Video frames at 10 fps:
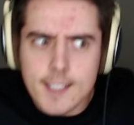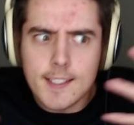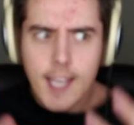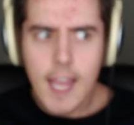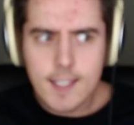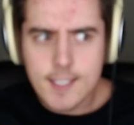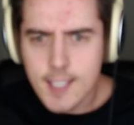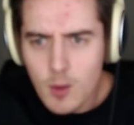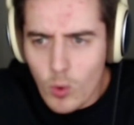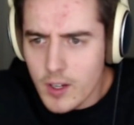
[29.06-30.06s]
to take
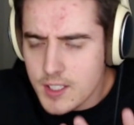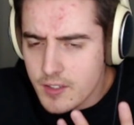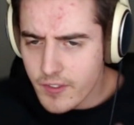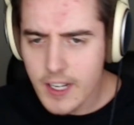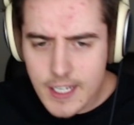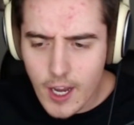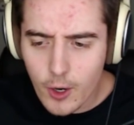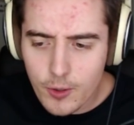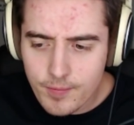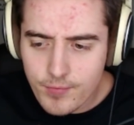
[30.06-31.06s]
someone's
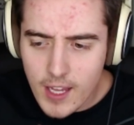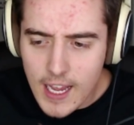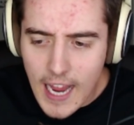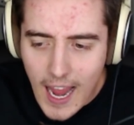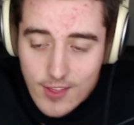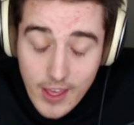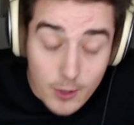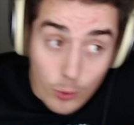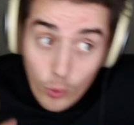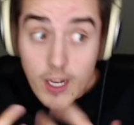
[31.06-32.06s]
video and
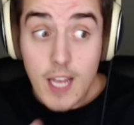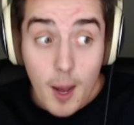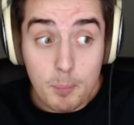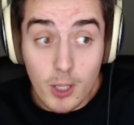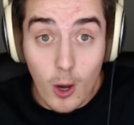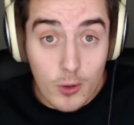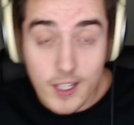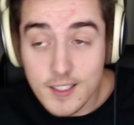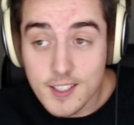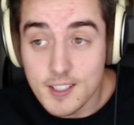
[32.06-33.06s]
then re-upload
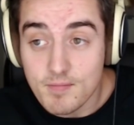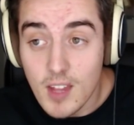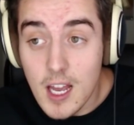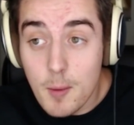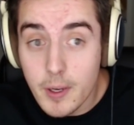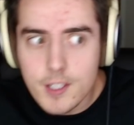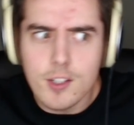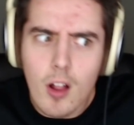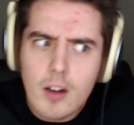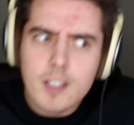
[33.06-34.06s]
it, but as
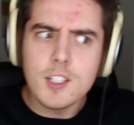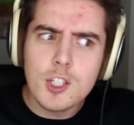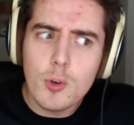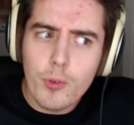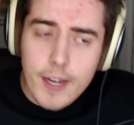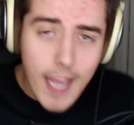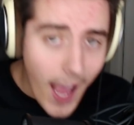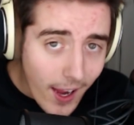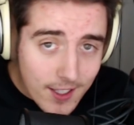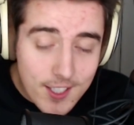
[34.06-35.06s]
long as you
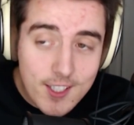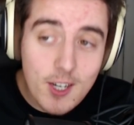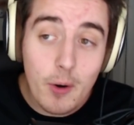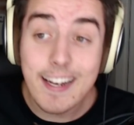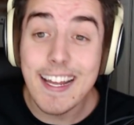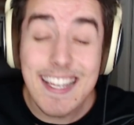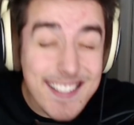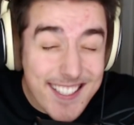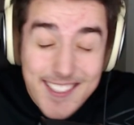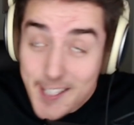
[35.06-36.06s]
react to it,
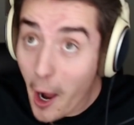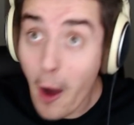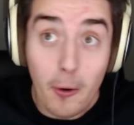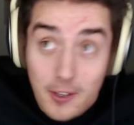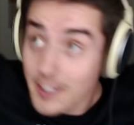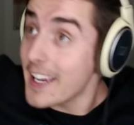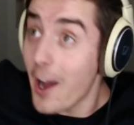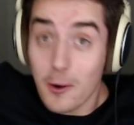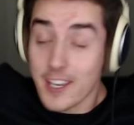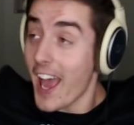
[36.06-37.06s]
it's totally
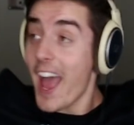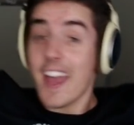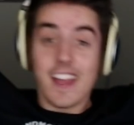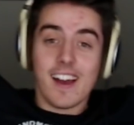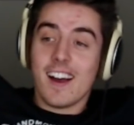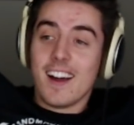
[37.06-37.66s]
okay.